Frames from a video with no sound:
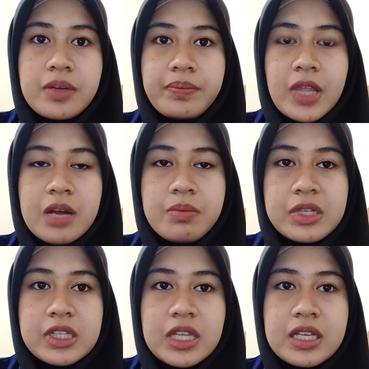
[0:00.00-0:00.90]
and
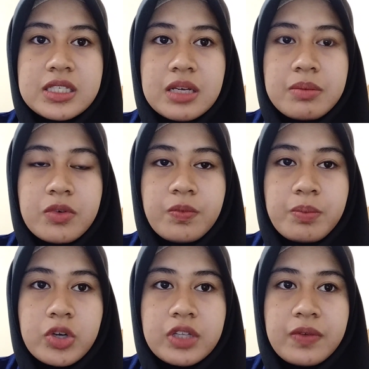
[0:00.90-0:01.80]
maintains a
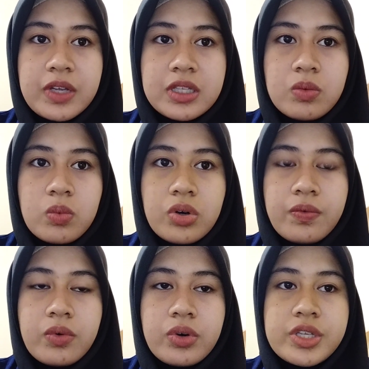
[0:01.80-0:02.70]
motivated
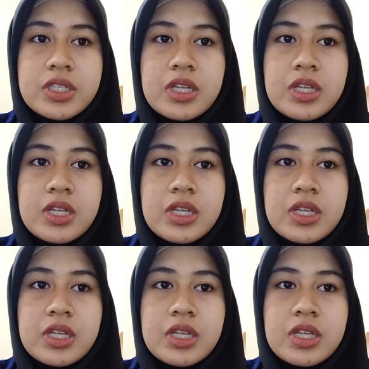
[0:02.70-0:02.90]
workforce.